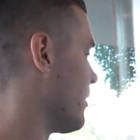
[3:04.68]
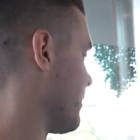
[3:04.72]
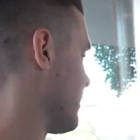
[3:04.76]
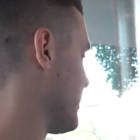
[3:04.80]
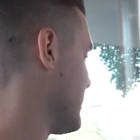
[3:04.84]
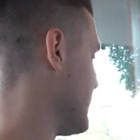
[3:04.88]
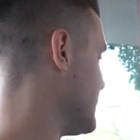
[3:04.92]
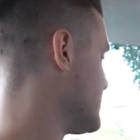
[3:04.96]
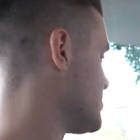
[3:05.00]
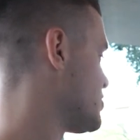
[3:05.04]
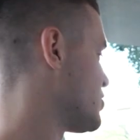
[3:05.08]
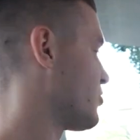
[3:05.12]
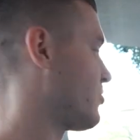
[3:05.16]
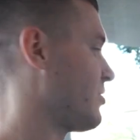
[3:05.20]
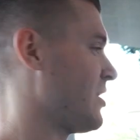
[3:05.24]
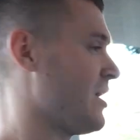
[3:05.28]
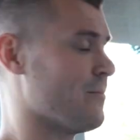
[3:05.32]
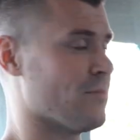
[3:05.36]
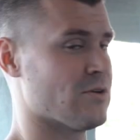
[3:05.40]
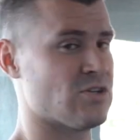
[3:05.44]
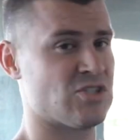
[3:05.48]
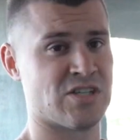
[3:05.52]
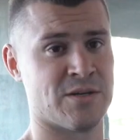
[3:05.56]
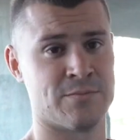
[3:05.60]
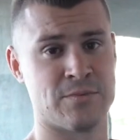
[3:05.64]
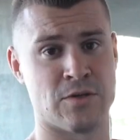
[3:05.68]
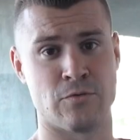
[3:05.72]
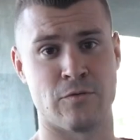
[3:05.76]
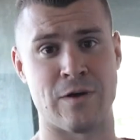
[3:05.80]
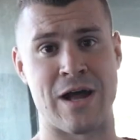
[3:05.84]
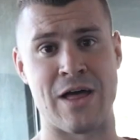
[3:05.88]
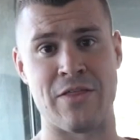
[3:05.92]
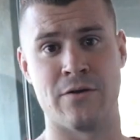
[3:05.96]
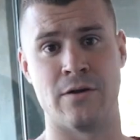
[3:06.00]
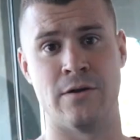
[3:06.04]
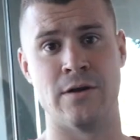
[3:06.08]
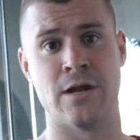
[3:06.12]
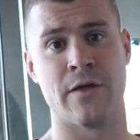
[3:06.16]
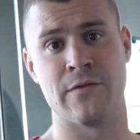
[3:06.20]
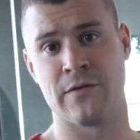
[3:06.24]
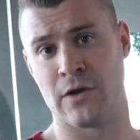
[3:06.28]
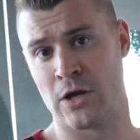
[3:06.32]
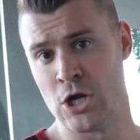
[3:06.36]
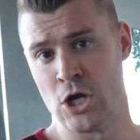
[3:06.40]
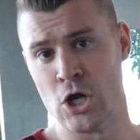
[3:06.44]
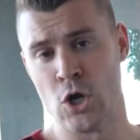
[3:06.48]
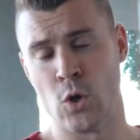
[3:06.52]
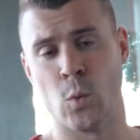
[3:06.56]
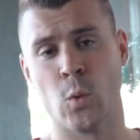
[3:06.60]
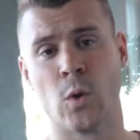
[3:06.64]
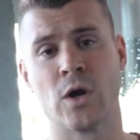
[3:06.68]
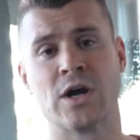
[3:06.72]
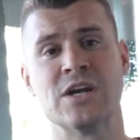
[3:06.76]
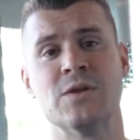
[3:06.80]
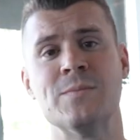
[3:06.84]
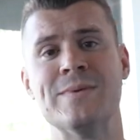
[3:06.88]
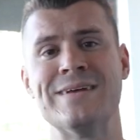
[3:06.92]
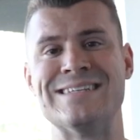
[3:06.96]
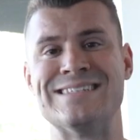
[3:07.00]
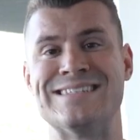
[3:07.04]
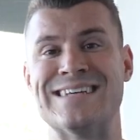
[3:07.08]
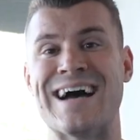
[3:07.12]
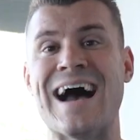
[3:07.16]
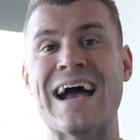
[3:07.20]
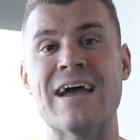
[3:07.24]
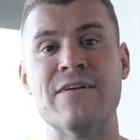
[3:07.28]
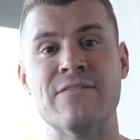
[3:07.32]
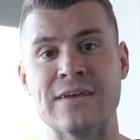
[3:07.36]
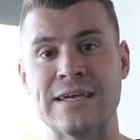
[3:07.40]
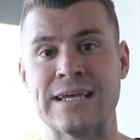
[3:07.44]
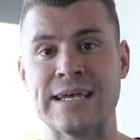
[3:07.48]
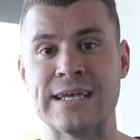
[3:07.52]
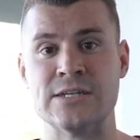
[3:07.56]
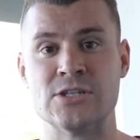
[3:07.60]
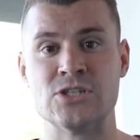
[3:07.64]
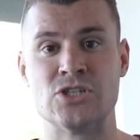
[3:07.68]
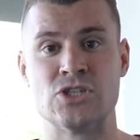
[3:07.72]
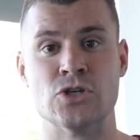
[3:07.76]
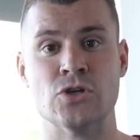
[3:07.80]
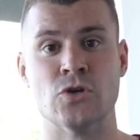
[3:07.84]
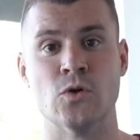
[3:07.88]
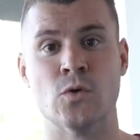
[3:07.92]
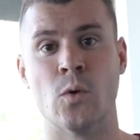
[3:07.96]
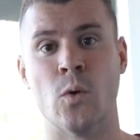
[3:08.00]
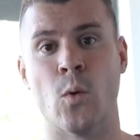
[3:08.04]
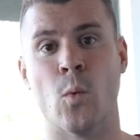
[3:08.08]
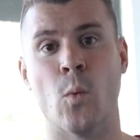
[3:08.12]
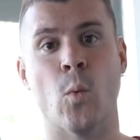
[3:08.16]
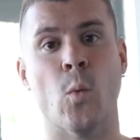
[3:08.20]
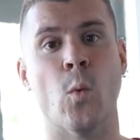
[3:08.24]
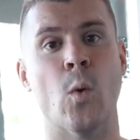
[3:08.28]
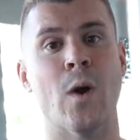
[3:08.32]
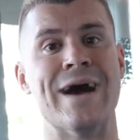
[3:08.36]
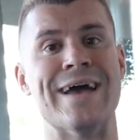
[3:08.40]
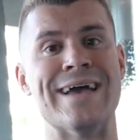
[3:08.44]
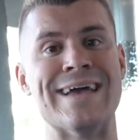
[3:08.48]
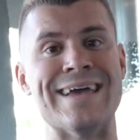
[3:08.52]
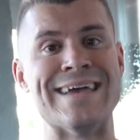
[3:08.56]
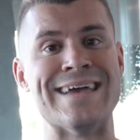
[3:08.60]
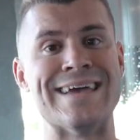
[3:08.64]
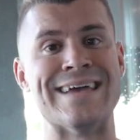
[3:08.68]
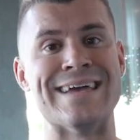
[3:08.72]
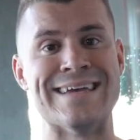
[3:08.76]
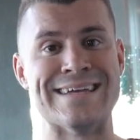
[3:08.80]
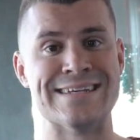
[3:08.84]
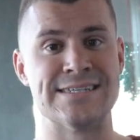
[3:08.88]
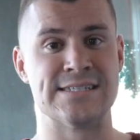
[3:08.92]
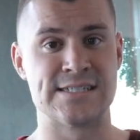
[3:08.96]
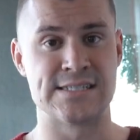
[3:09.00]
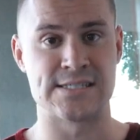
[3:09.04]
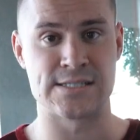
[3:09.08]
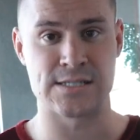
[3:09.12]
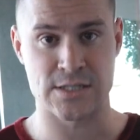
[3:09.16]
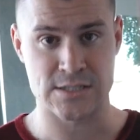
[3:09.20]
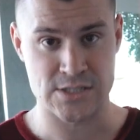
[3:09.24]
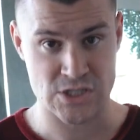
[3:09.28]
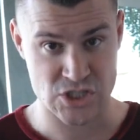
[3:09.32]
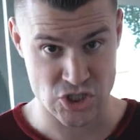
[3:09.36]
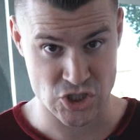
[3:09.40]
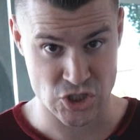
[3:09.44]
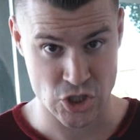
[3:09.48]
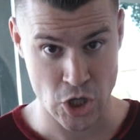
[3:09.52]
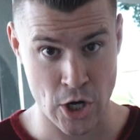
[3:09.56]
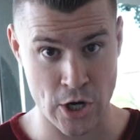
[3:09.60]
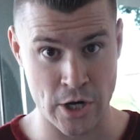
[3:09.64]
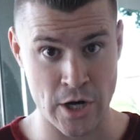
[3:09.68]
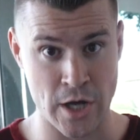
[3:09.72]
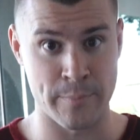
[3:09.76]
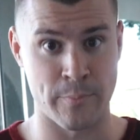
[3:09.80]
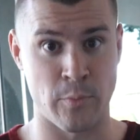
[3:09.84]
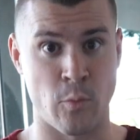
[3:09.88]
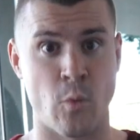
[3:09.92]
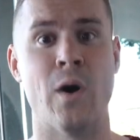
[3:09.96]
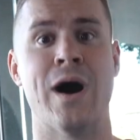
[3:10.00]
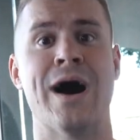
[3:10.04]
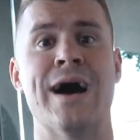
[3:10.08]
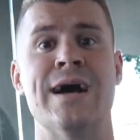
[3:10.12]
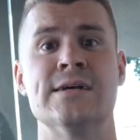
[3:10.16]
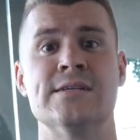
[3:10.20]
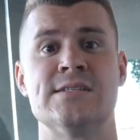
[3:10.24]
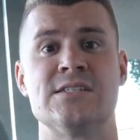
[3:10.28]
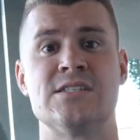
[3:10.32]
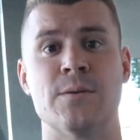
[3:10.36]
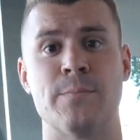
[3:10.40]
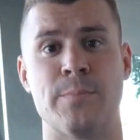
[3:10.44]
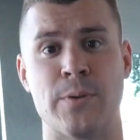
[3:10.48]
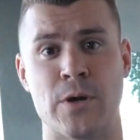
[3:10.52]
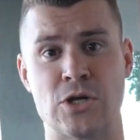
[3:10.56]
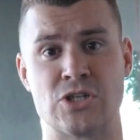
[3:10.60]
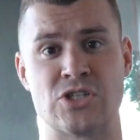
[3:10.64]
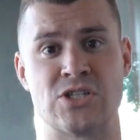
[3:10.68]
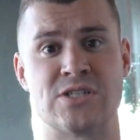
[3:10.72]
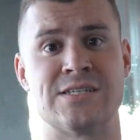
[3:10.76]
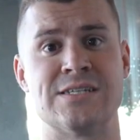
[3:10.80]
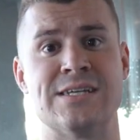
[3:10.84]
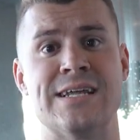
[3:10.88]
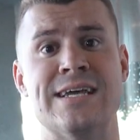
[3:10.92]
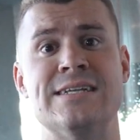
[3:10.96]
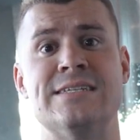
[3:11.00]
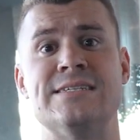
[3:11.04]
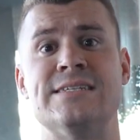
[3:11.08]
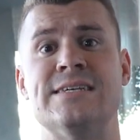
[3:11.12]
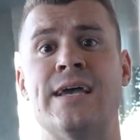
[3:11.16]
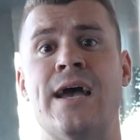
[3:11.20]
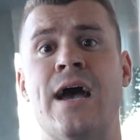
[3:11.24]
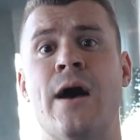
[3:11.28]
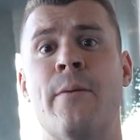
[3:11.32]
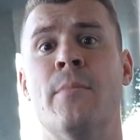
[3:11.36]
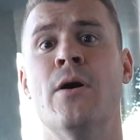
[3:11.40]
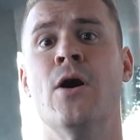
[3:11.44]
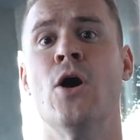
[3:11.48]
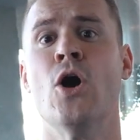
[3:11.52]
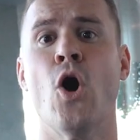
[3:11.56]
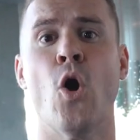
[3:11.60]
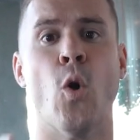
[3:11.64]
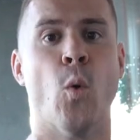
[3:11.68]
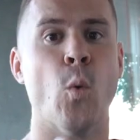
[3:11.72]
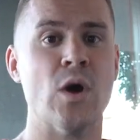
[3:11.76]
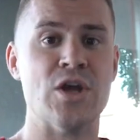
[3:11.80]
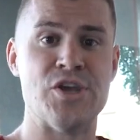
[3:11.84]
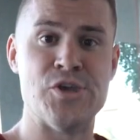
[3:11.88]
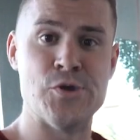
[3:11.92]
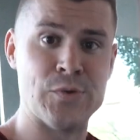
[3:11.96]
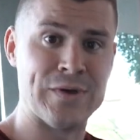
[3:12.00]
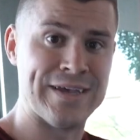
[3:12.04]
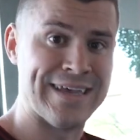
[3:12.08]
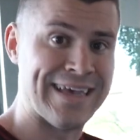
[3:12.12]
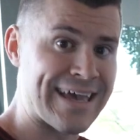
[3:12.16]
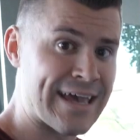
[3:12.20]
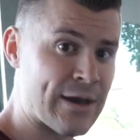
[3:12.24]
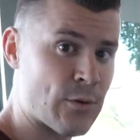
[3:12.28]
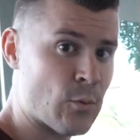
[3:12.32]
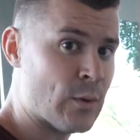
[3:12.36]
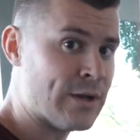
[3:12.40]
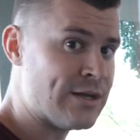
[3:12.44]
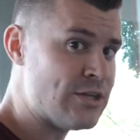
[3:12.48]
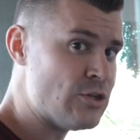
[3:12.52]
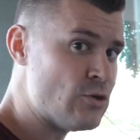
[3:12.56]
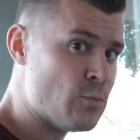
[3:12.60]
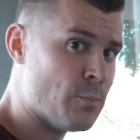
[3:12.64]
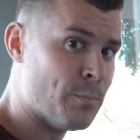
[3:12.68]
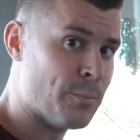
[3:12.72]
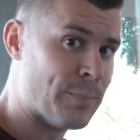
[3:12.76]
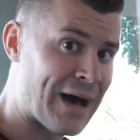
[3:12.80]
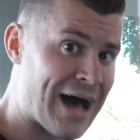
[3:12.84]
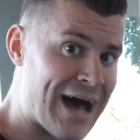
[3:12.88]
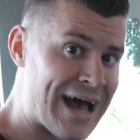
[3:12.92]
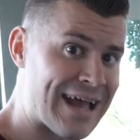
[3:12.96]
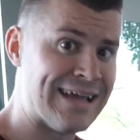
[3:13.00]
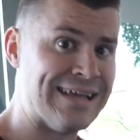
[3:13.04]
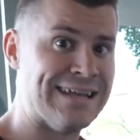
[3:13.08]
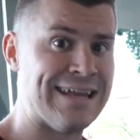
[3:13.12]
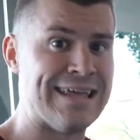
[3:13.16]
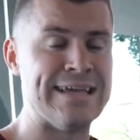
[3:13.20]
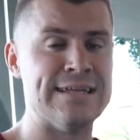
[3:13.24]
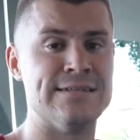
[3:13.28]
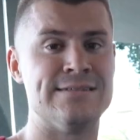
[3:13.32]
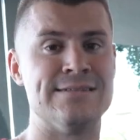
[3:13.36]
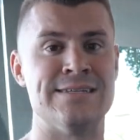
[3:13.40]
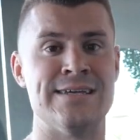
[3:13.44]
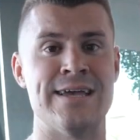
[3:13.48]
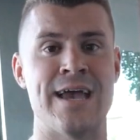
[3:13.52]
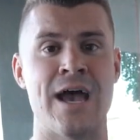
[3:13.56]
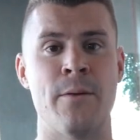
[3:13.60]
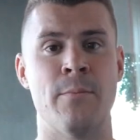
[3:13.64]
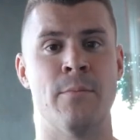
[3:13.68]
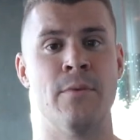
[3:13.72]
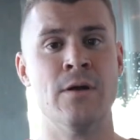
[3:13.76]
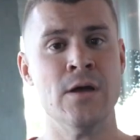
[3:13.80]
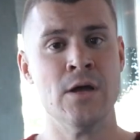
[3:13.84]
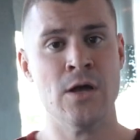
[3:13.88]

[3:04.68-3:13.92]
or on Instagram or something rather another. We're gonna be diving into what it is startup wise to purchase an ATM, what you get when you buy an ATM,